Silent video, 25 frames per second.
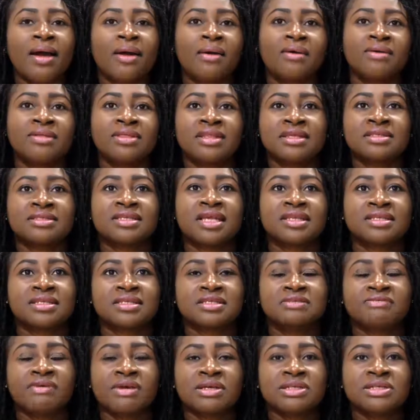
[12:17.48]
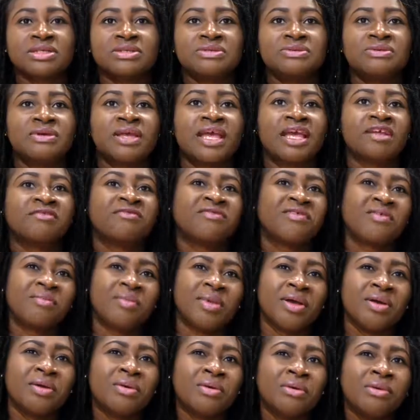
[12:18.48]
on the satisfaction you get
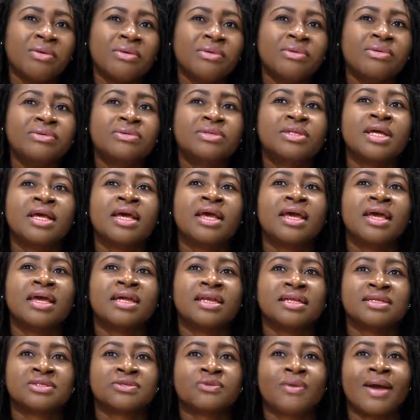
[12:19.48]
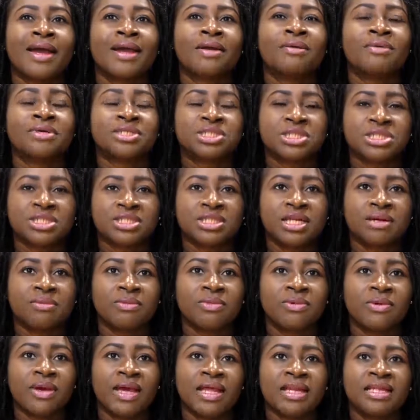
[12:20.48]
from a good, it is quite
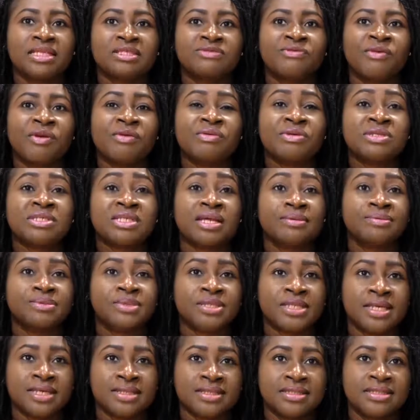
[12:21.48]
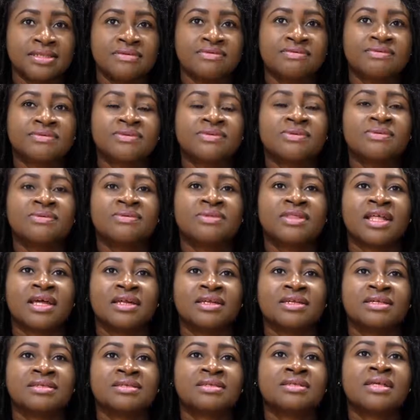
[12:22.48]
questionable and it's very subjective. So
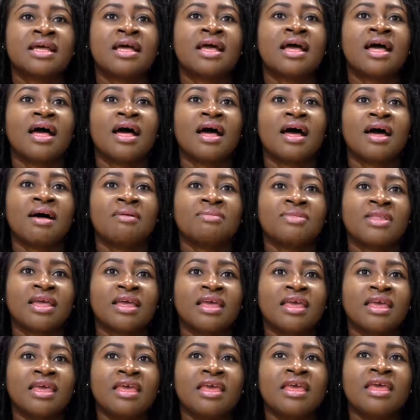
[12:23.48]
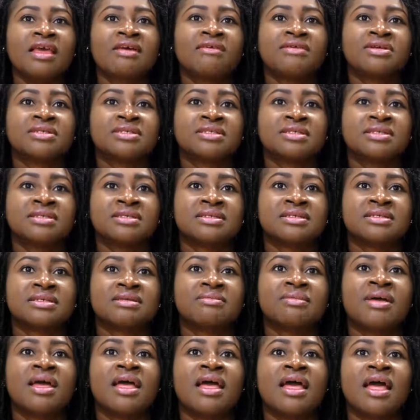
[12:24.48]
that is the key
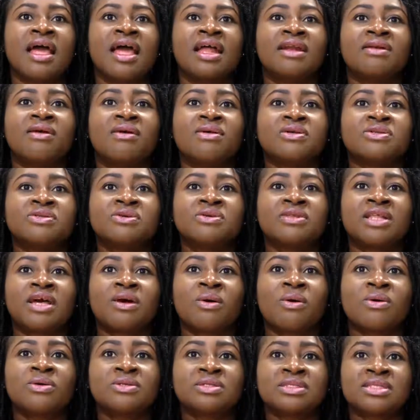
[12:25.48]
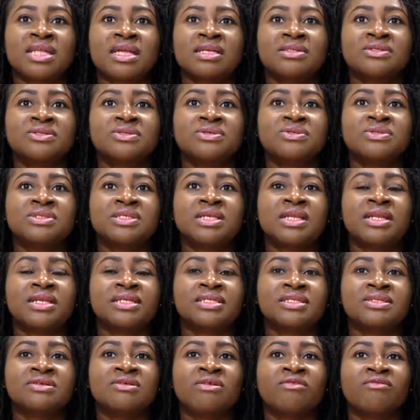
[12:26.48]
criticism. And also the constant
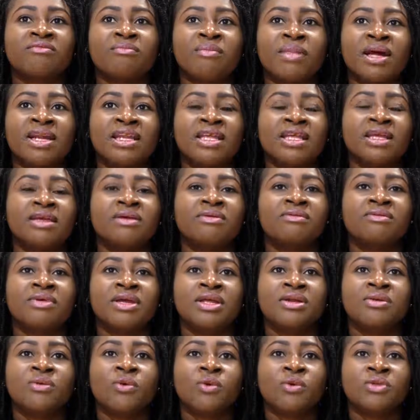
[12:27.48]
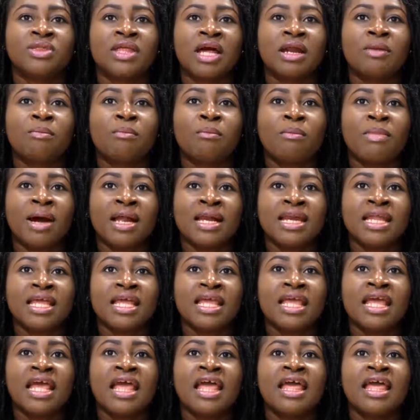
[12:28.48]
utility of money. We know that money,